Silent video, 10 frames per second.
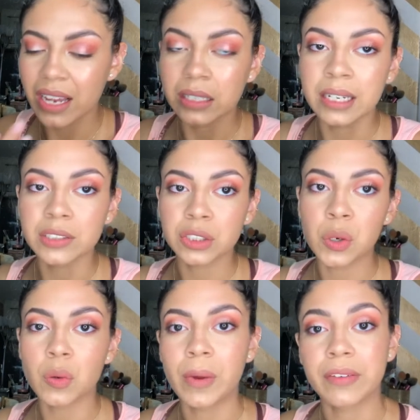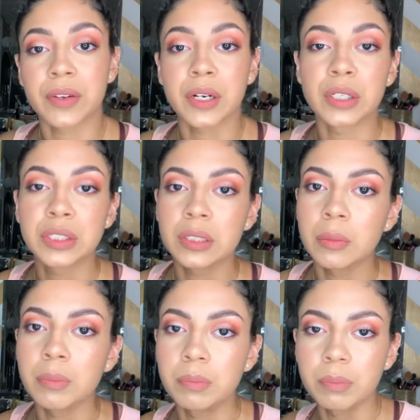And I just go with my fingers to
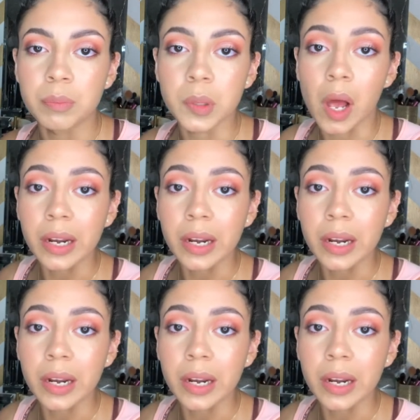blot